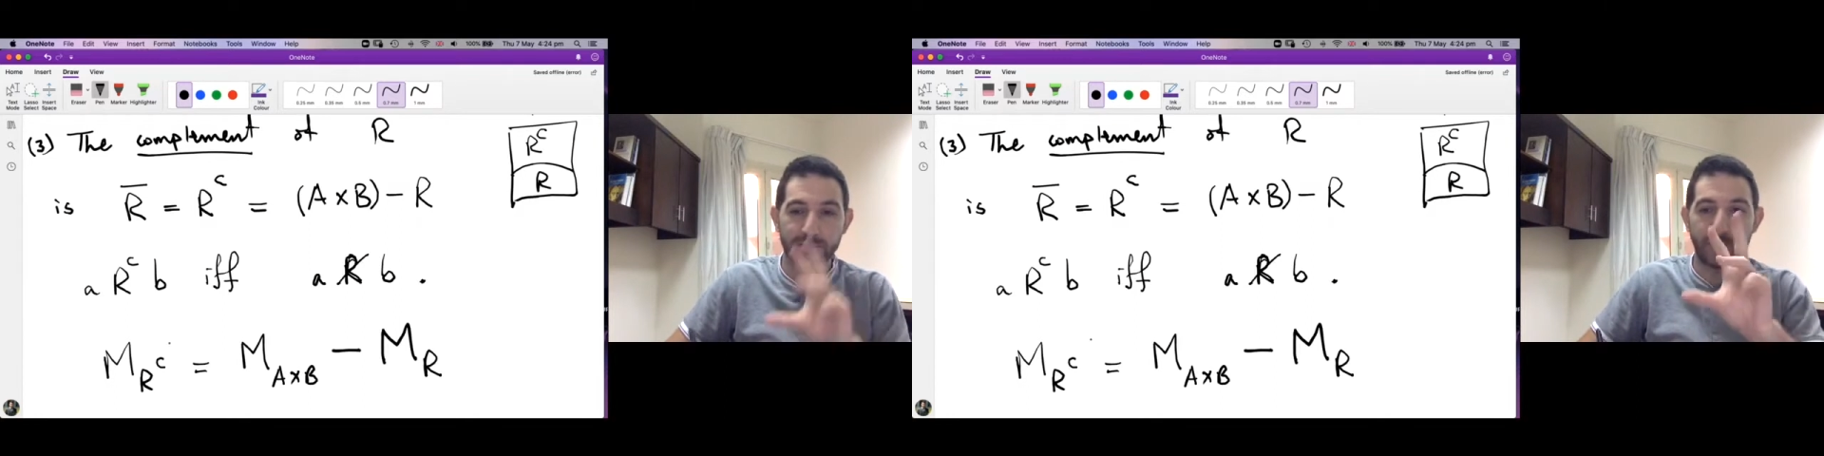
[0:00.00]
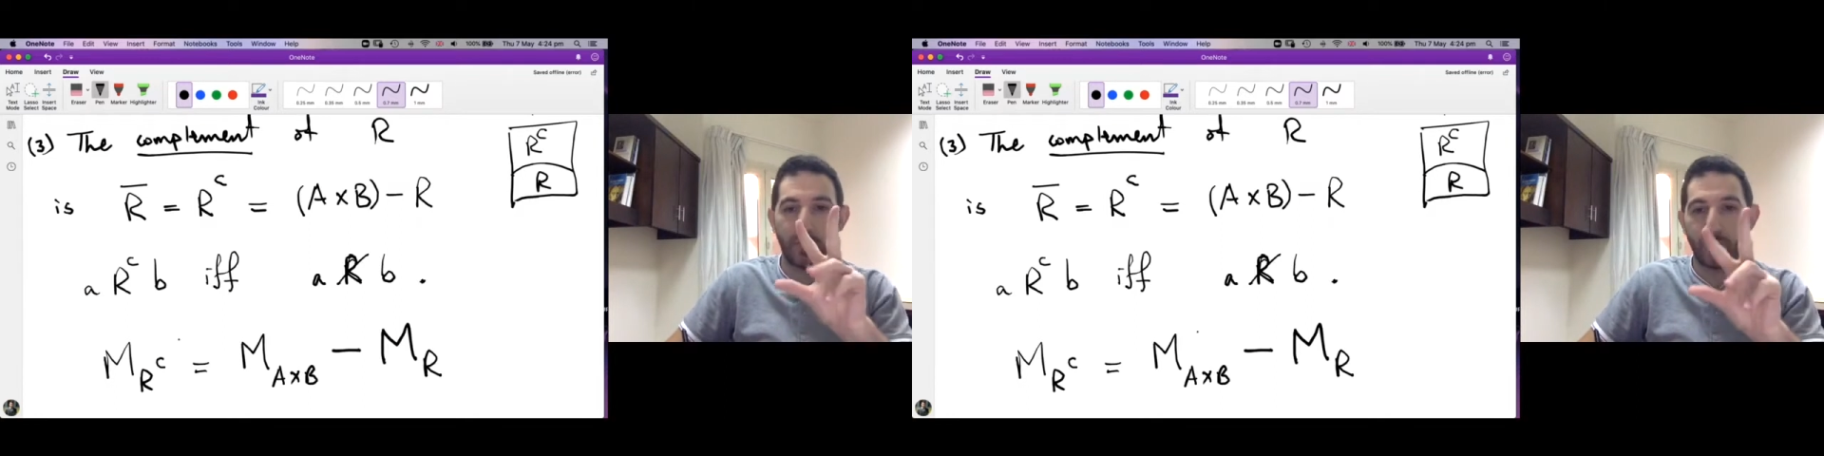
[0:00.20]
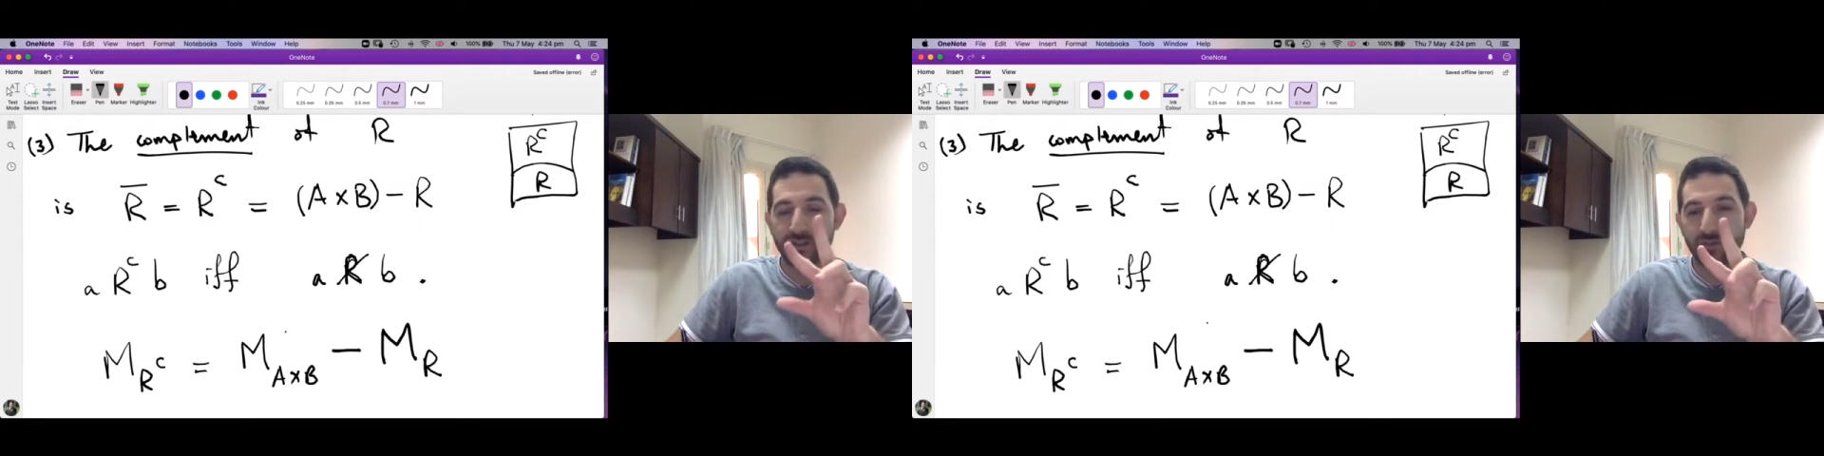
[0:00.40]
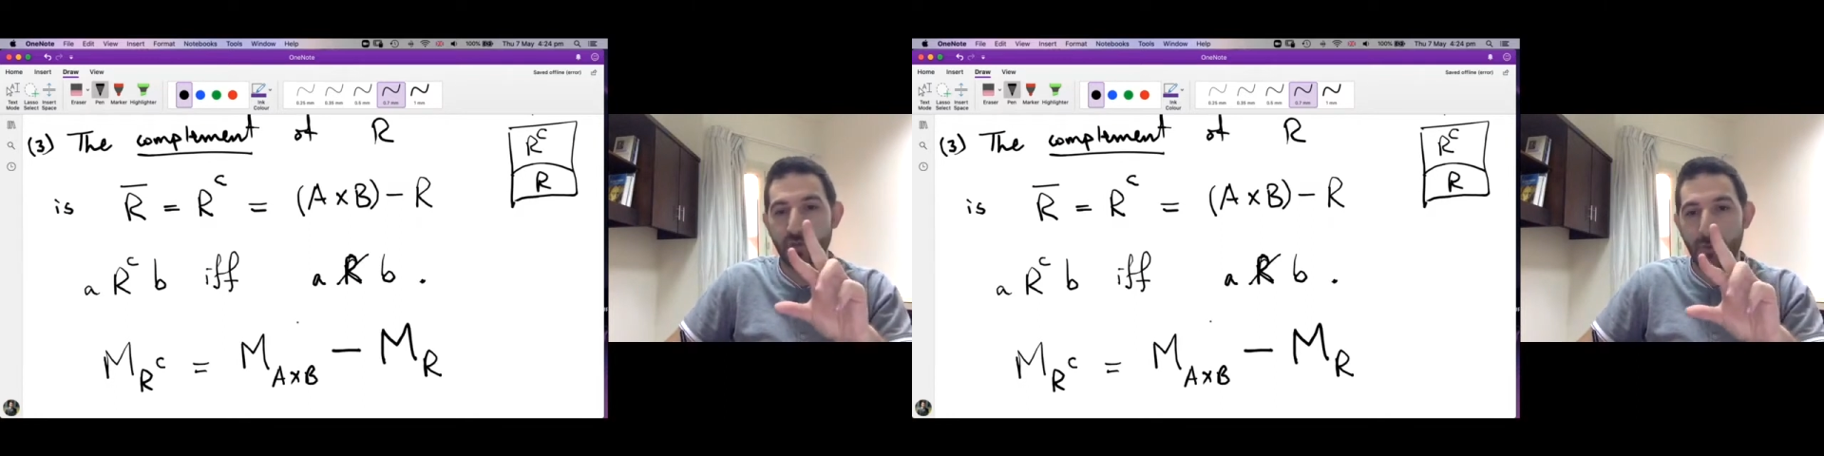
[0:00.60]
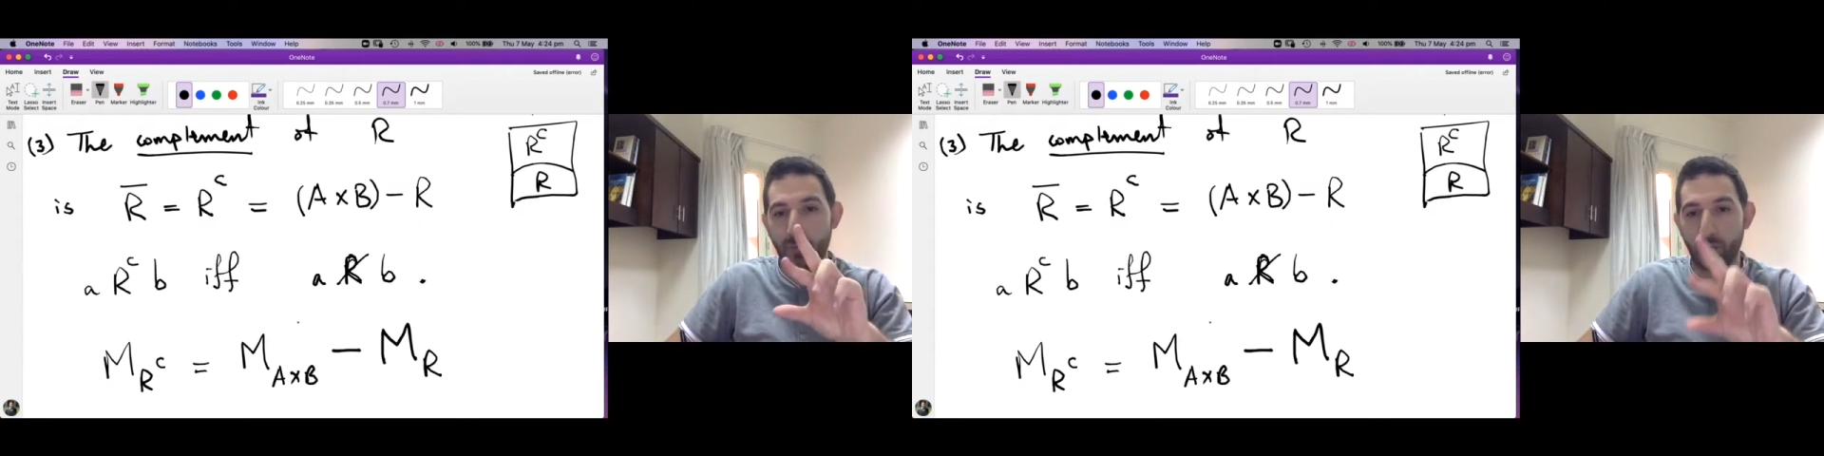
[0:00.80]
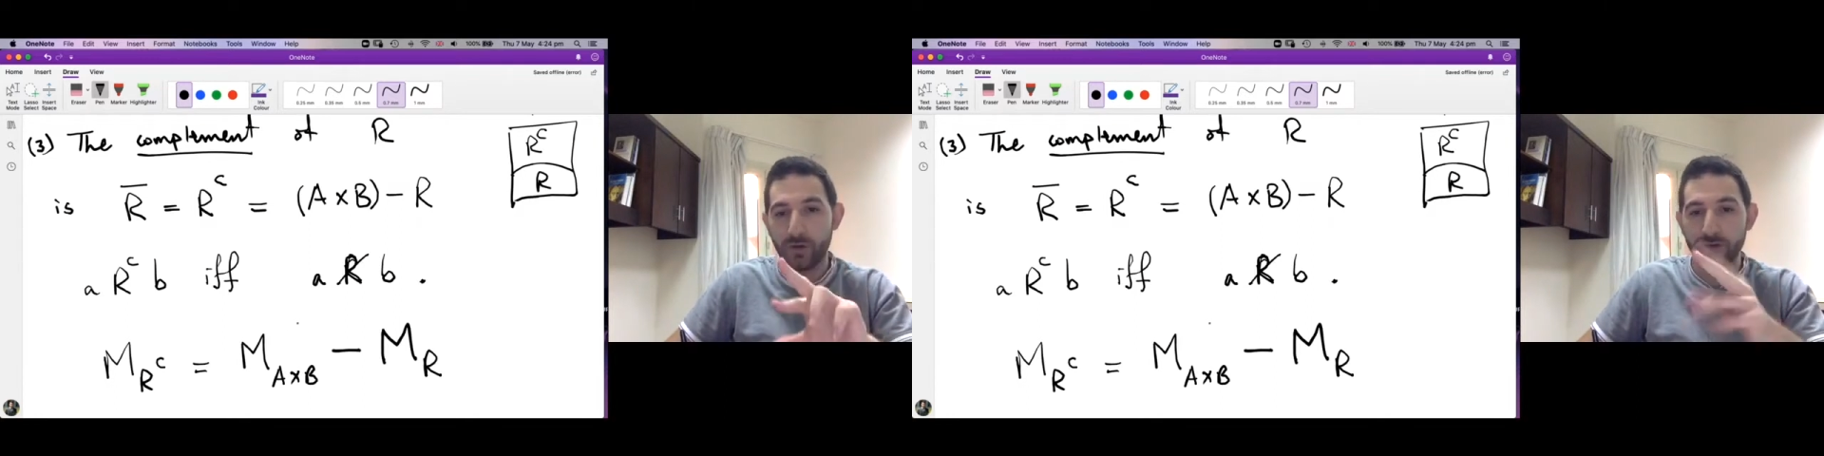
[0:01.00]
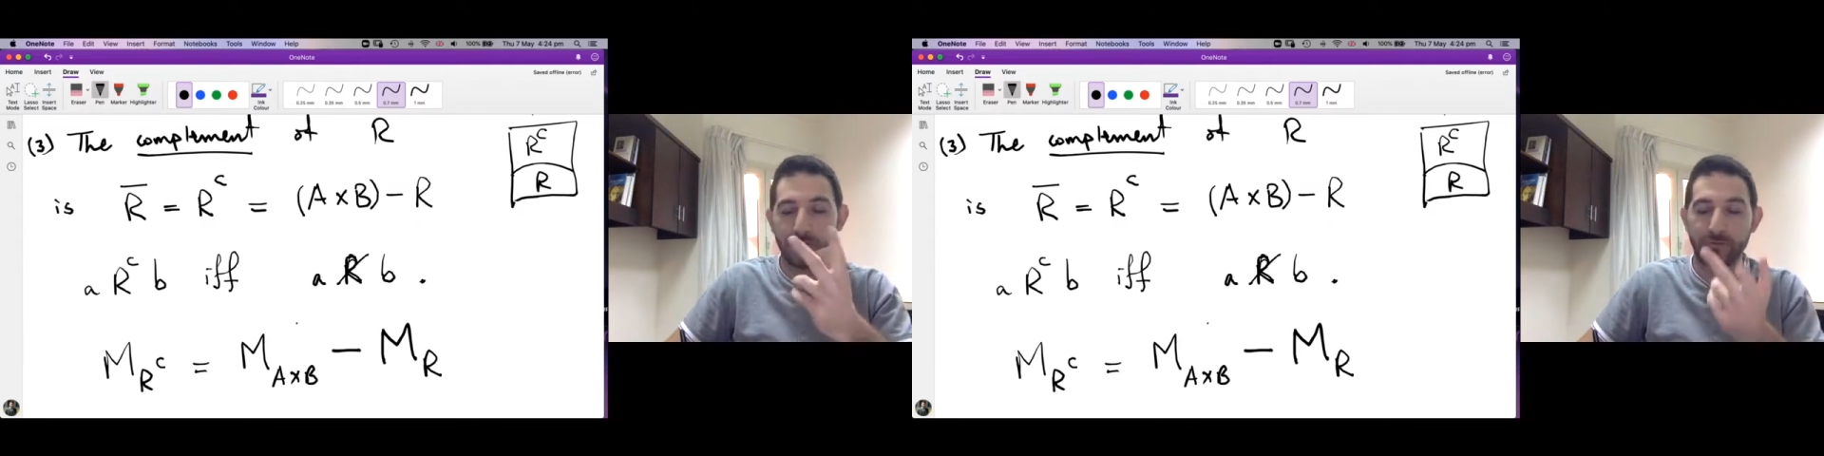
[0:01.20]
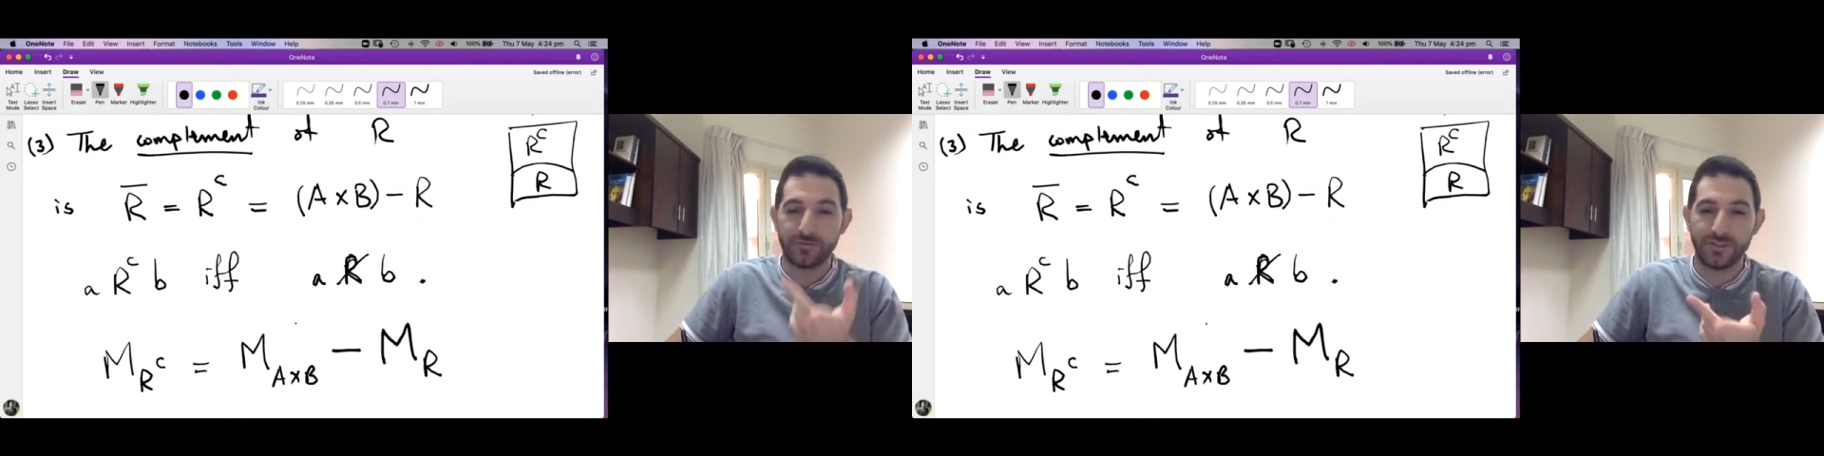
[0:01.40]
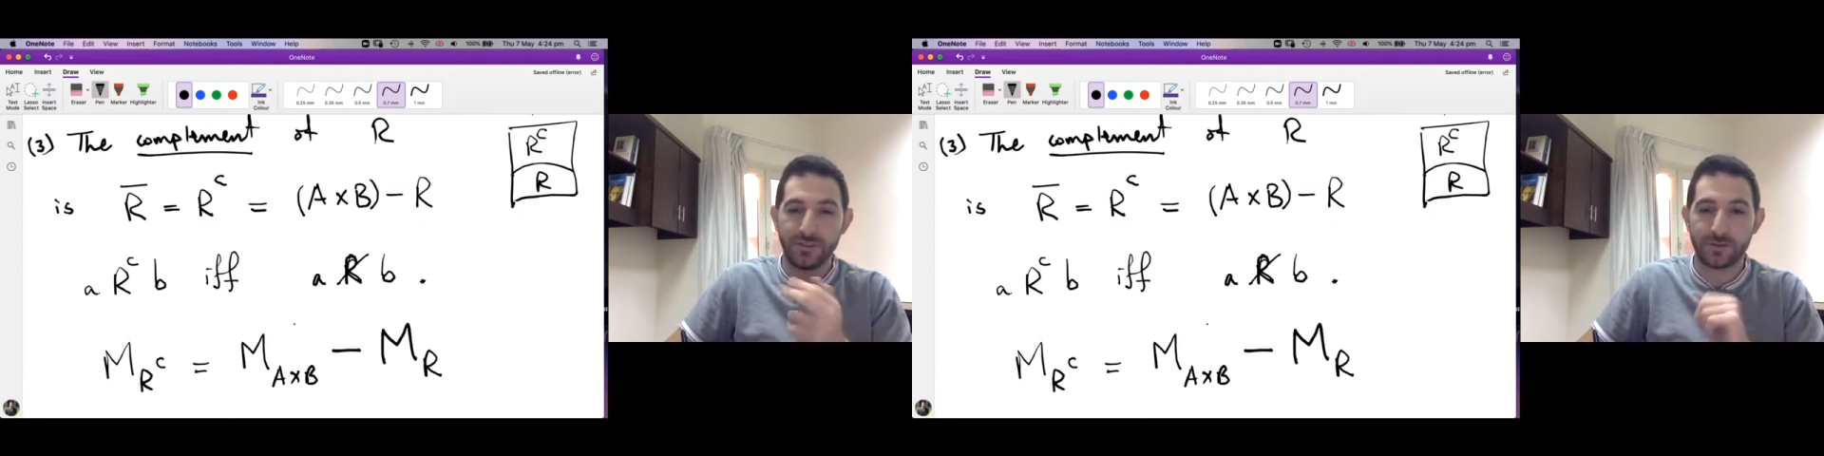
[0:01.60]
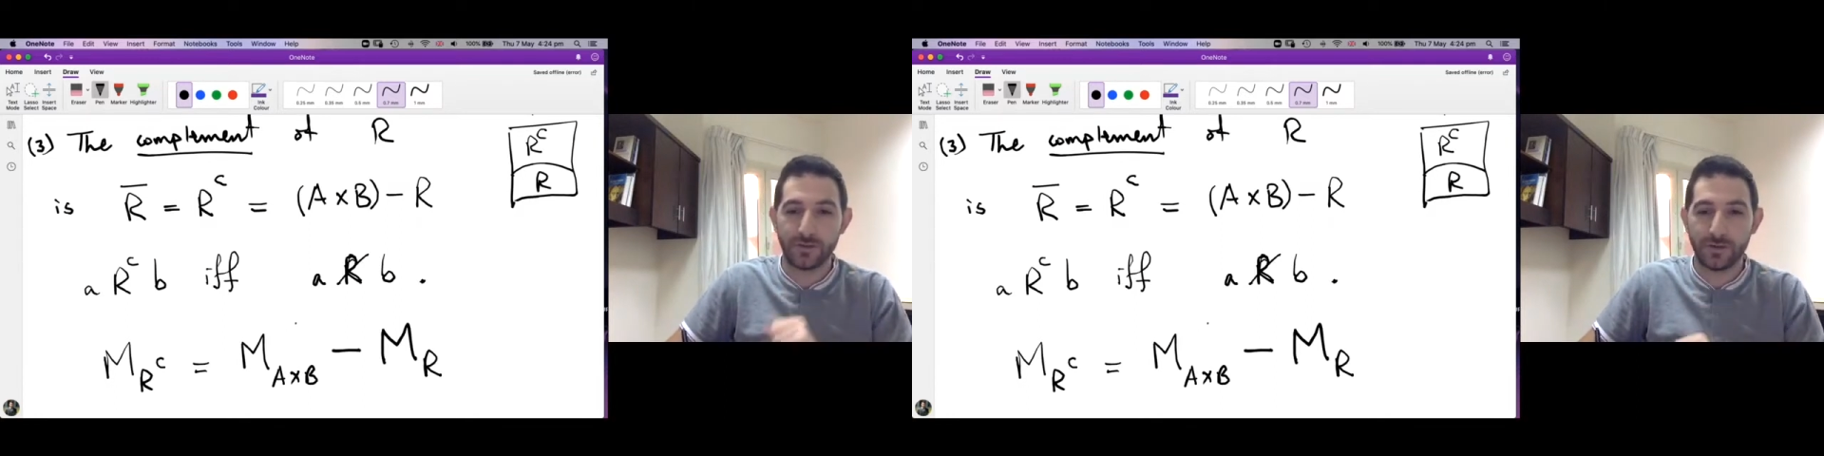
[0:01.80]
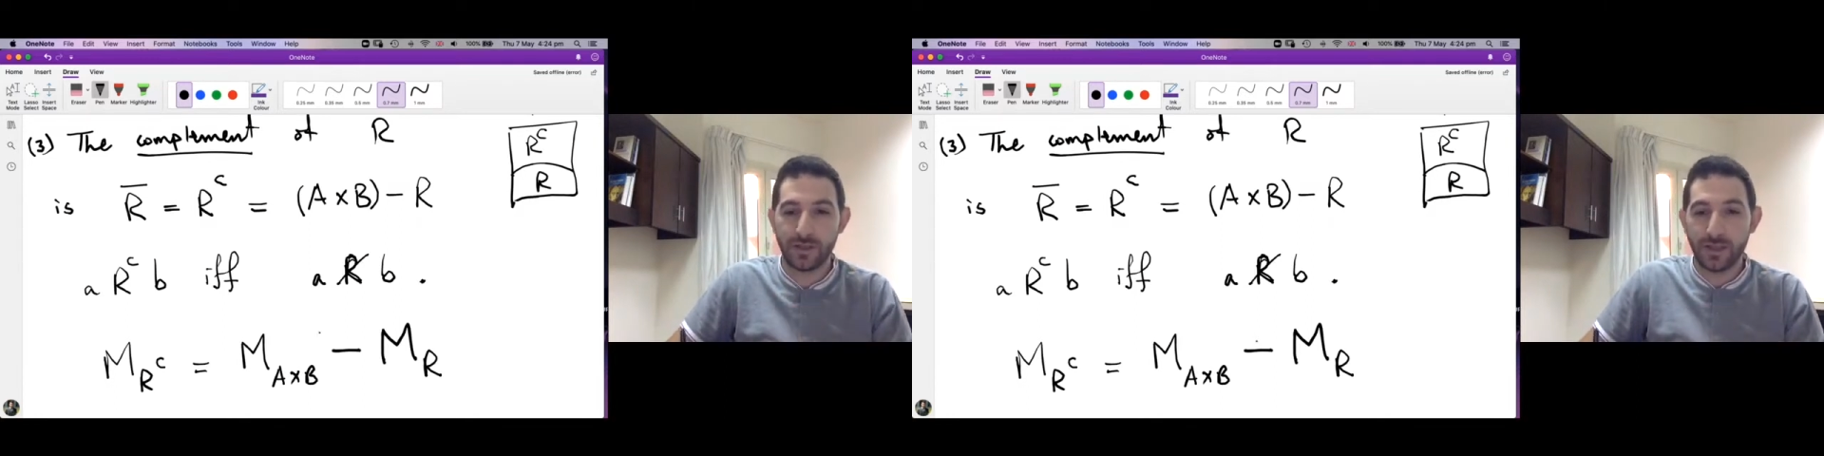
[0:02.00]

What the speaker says: So we will swap 1 to 0.